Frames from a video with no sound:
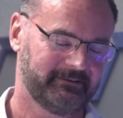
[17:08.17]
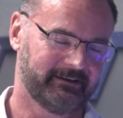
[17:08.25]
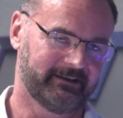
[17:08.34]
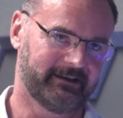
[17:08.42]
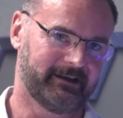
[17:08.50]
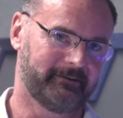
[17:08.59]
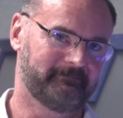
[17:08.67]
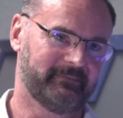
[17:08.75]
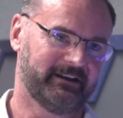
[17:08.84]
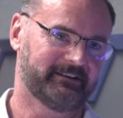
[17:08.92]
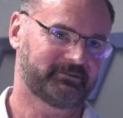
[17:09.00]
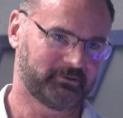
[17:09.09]
And
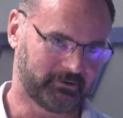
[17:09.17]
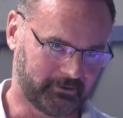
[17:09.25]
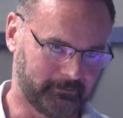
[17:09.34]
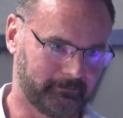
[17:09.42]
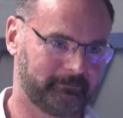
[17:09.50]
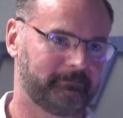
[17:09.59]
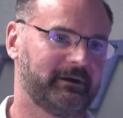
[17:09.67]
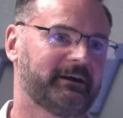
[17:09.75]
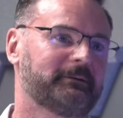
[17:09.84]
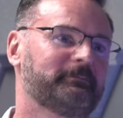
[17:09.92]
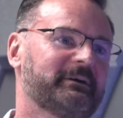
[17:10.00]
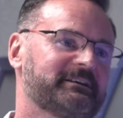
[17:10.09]
it's going to come back
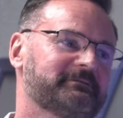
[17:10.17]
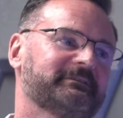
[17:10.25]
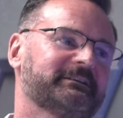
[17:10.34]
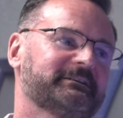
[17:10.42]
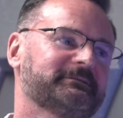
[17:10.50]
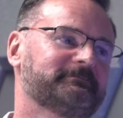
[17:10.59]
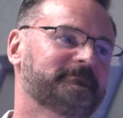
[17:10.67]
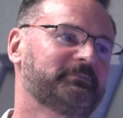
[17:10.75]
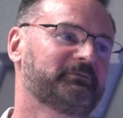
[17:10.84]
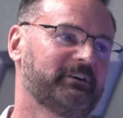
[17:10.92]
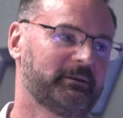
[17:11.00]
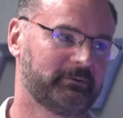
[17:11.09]
and bite you in the
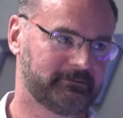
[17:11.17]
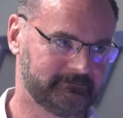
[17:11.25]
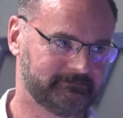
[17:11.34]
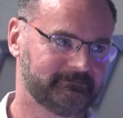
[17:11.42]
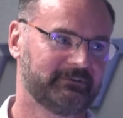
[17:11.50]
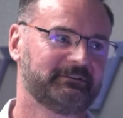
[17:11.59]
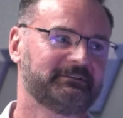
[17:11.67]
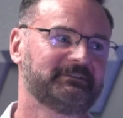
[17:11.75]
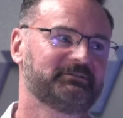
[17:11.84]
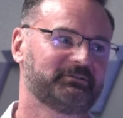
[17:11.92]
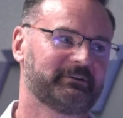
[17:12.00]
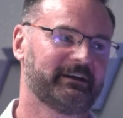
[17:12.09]
proverbial.
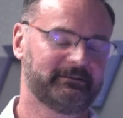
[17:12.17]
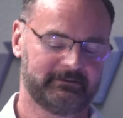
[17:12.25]
So yeah.